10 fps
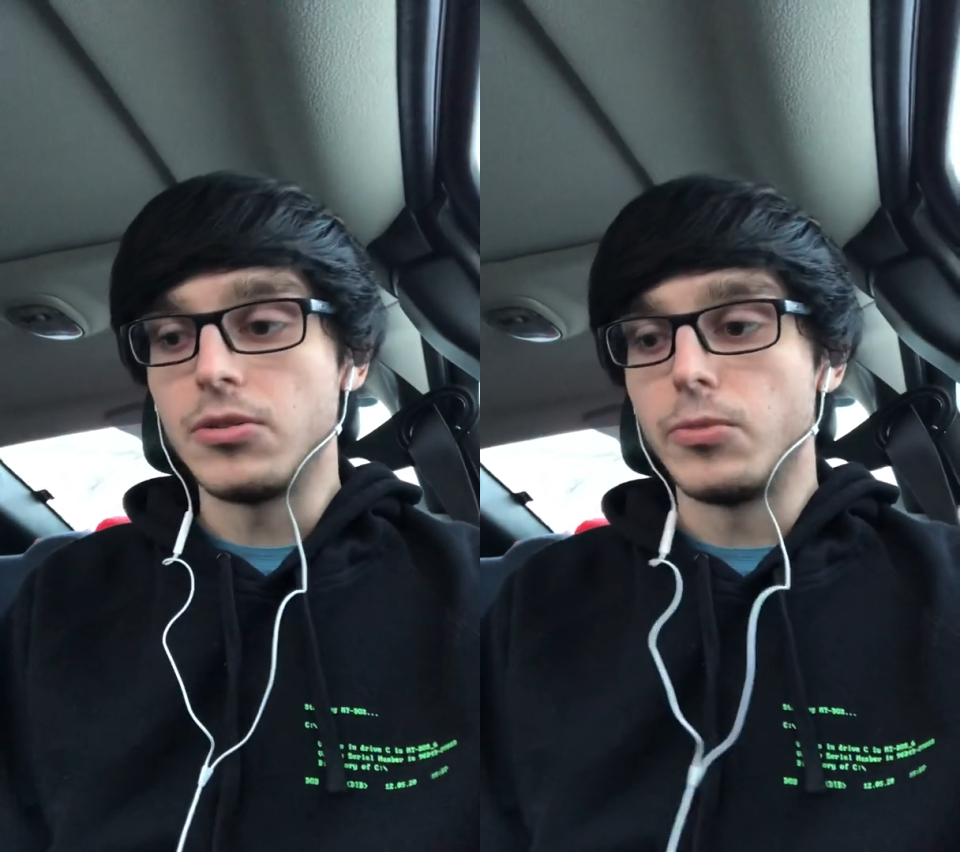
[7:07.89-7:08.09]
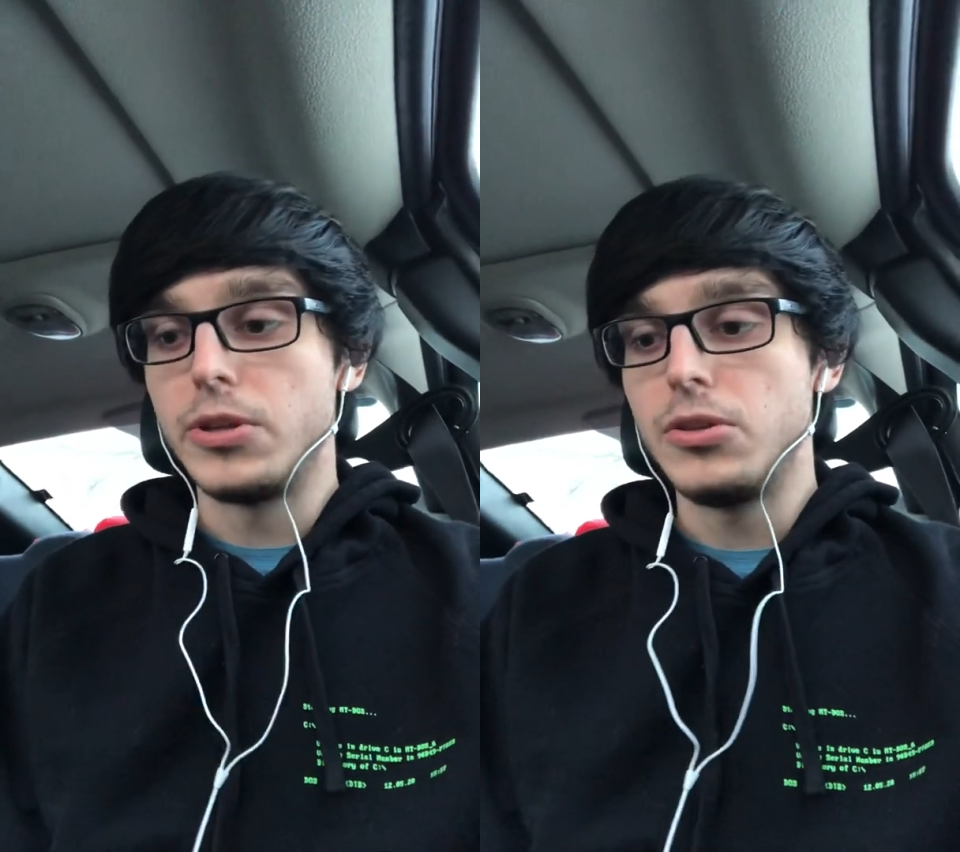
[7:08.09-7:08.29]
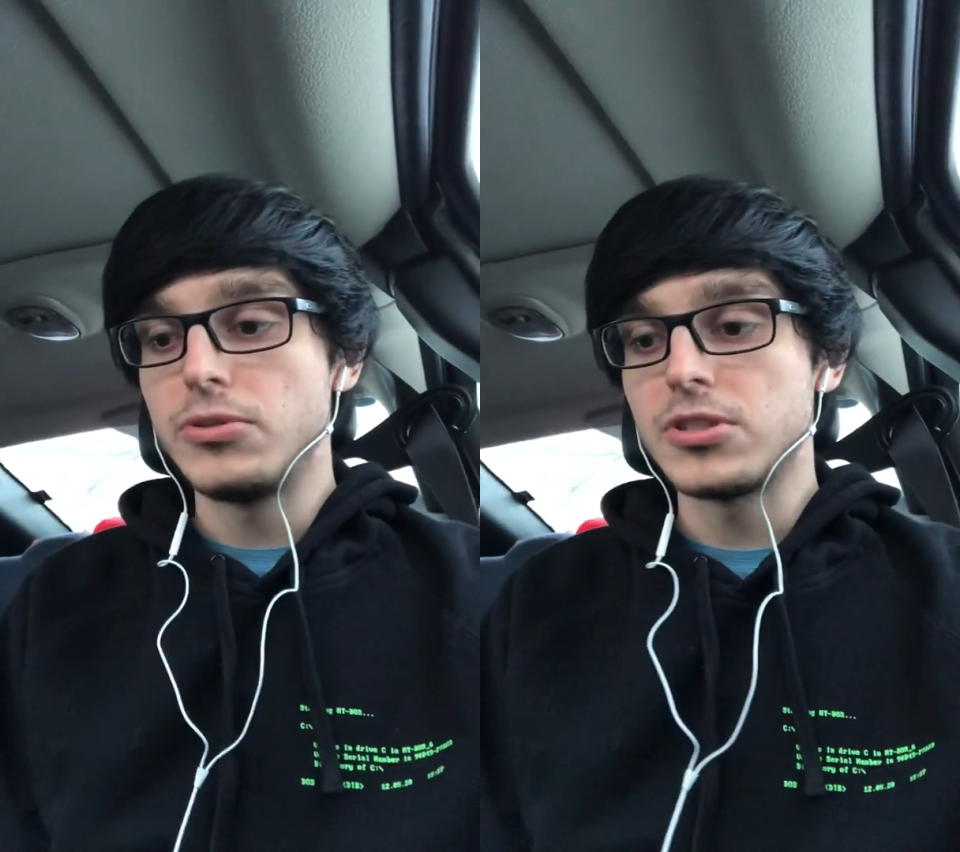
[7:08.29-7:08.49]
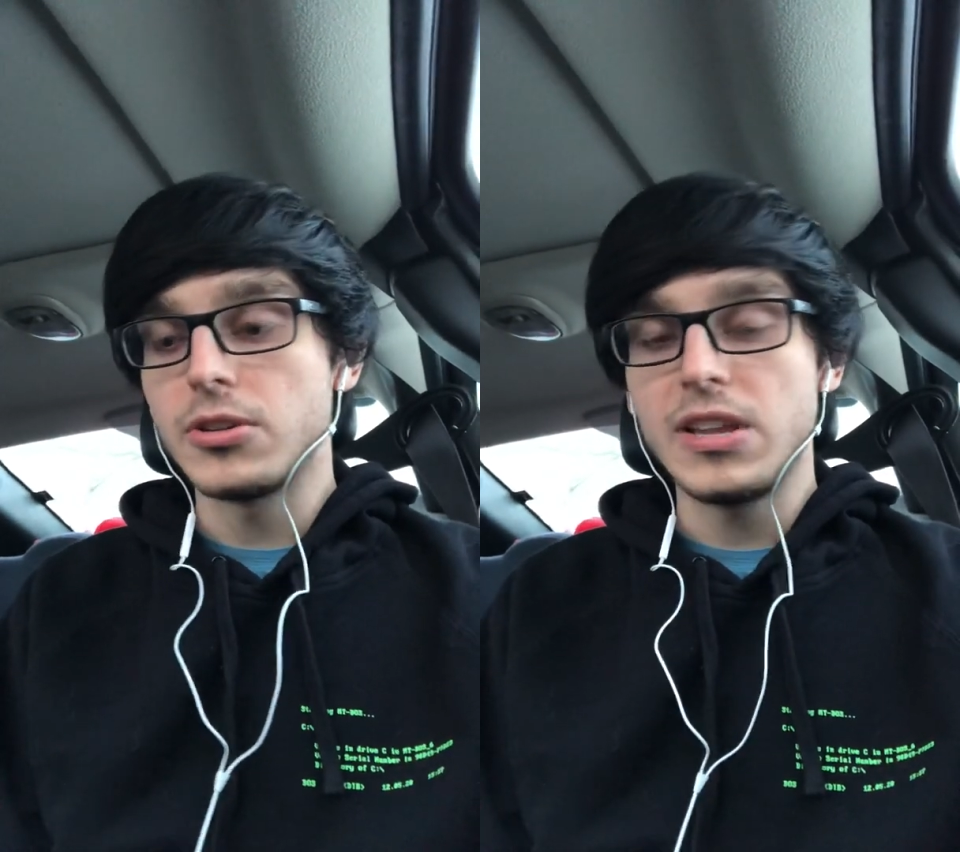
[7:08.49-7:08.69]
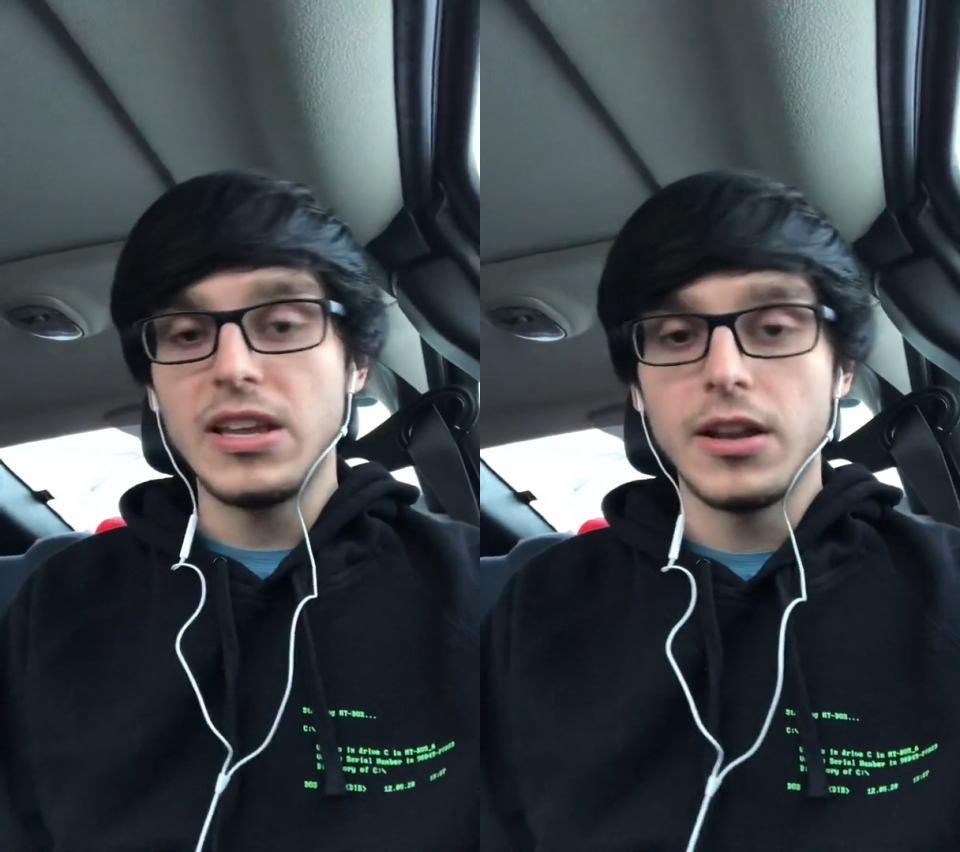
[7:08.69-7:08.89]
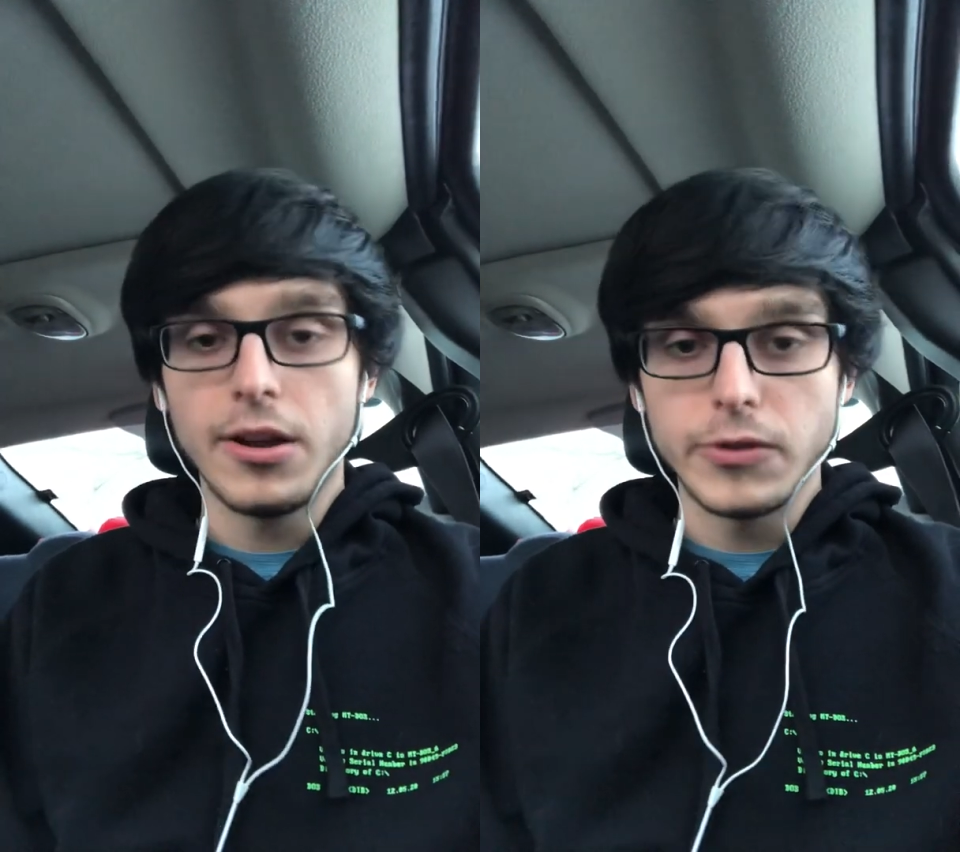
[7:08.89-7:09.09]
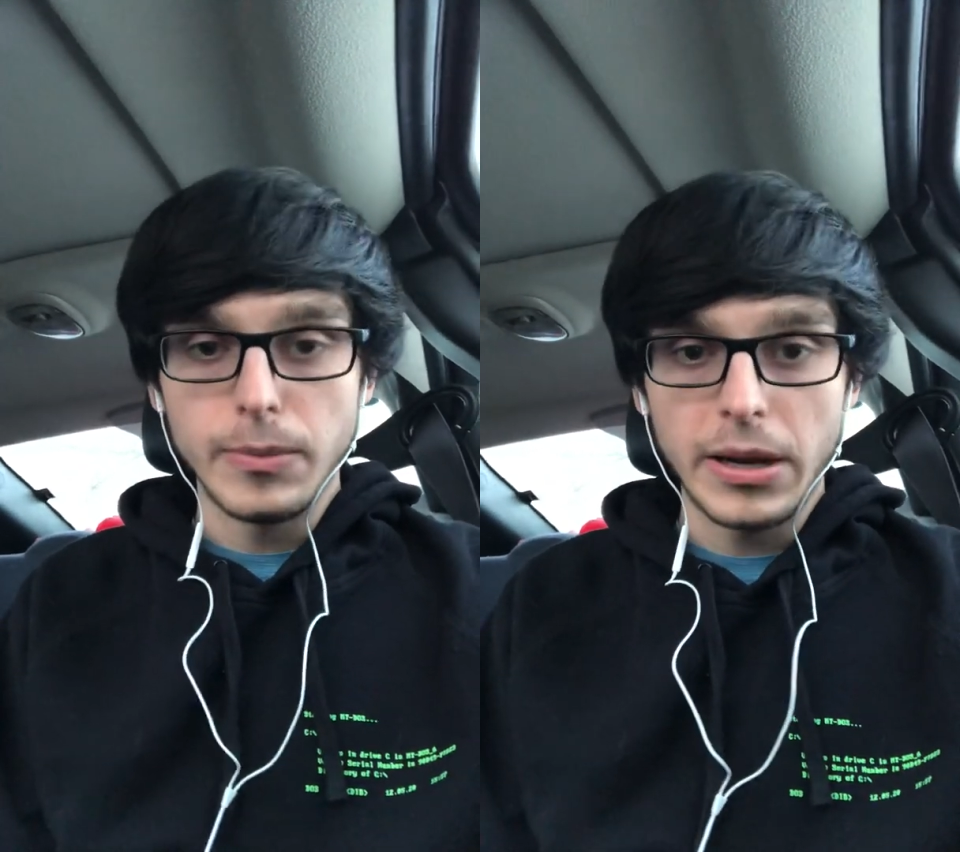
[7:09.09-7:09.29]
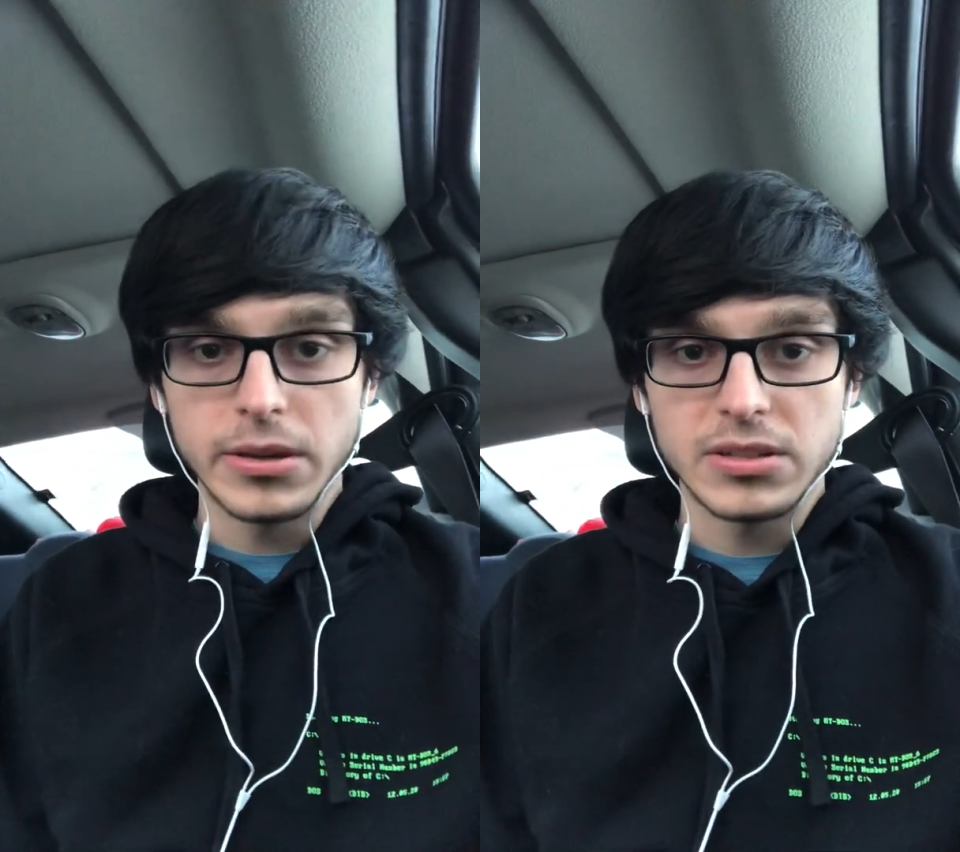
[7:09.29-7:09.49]
When you start thinking nothing
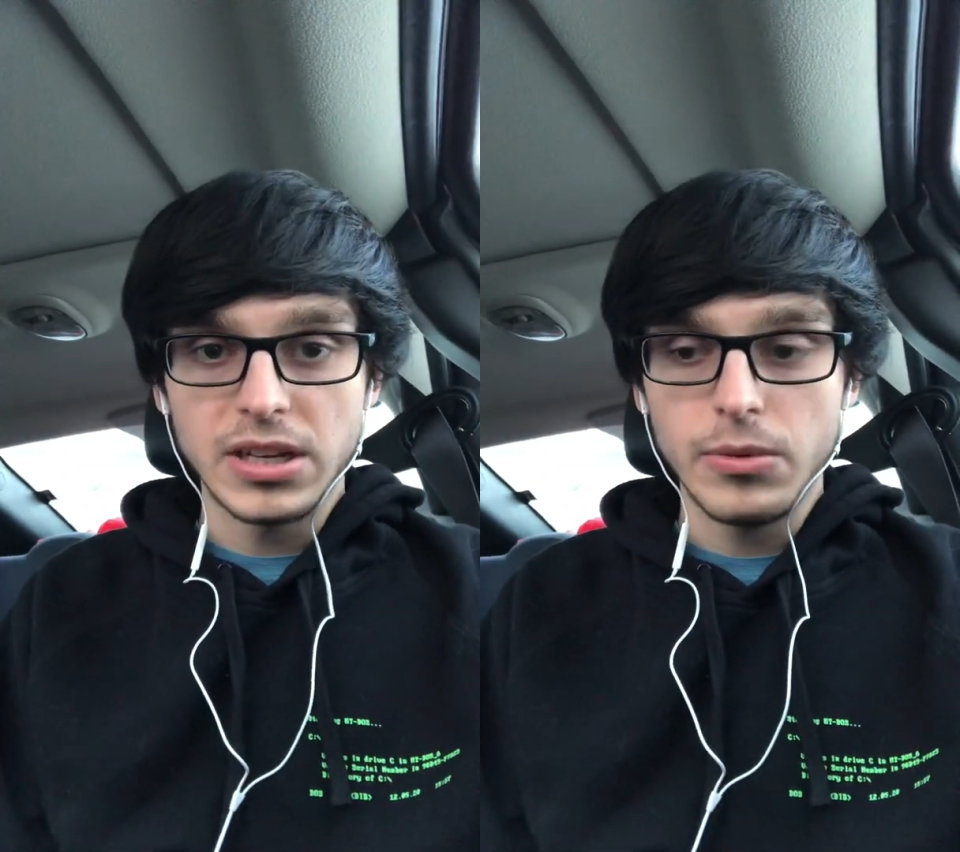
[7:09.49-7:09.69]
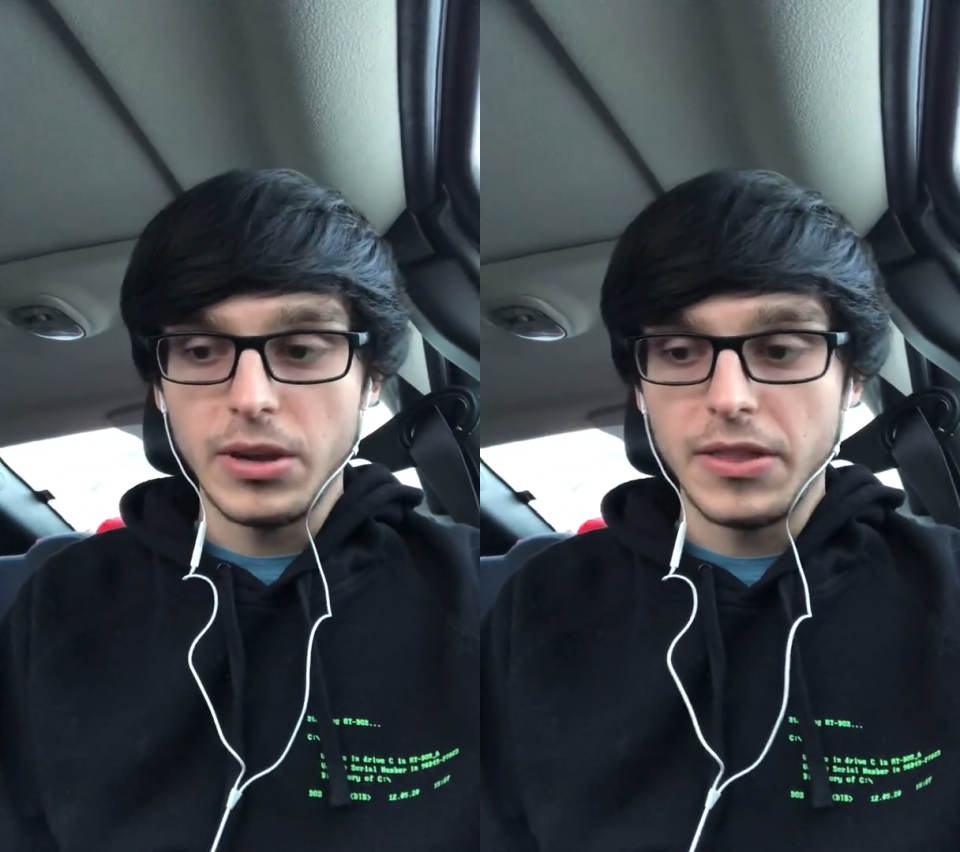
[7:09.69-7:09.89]
matters anyway,